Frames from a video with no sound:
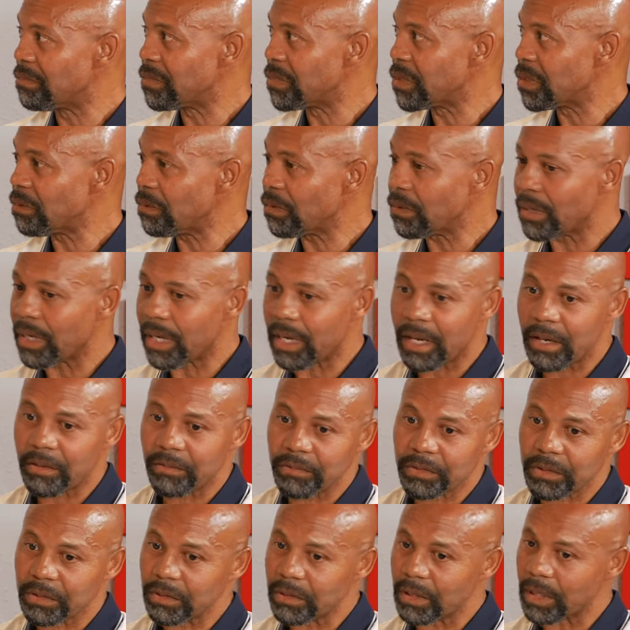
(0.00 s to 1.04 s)
so we were
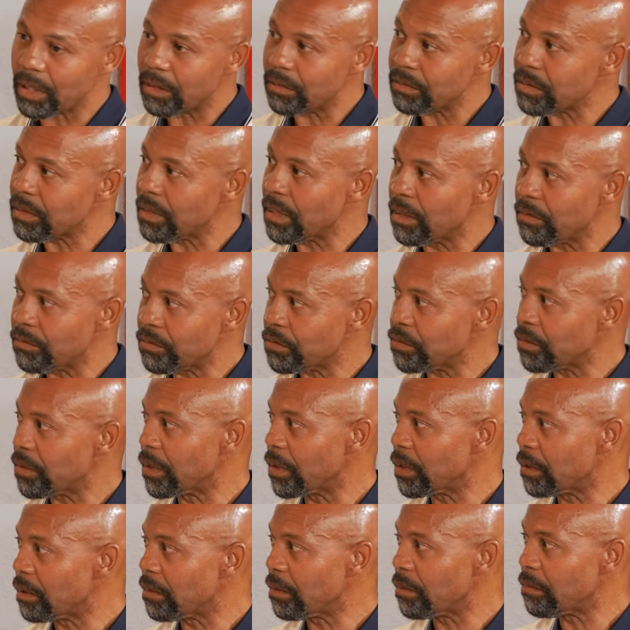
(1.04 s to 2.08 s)
averaging. I was
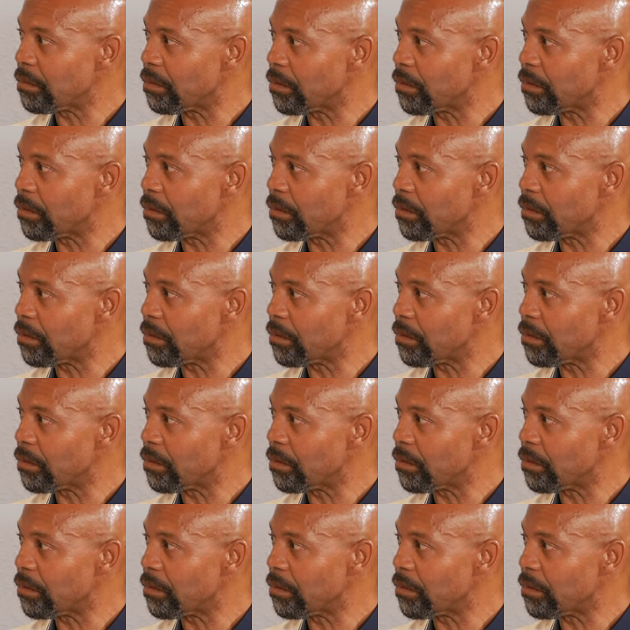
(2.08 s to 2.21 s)
averaging